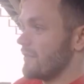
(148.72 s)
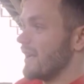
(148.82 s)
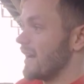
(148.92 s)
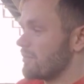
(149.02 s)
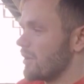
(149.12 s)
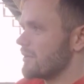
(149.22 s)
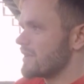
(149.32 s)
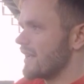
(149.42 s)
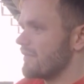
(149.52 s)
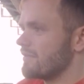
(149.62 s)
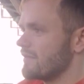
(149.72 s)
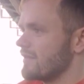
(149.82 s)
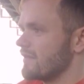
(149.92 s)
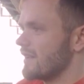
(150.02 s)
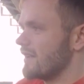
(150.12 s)
me, I'd probably say
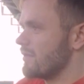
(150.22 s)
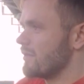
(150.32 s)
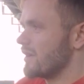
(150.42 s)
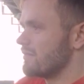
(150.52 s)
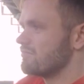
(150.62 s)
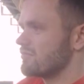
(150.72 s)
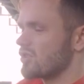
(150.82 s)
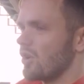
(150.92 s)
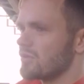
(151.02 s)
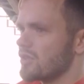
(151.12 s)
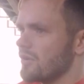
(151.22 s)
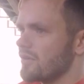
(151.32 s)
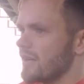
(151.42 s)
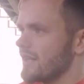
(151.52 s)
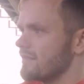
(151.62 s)
if we were top
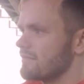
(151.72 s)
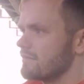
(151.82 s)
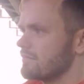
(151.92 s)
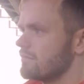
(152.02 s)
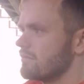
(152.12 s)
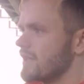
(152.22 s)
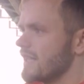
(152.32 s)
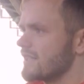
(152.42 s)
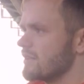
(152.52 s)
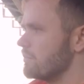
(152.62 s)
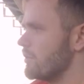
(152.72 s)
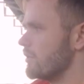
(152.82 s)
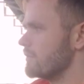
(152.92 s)
2-3, decent, but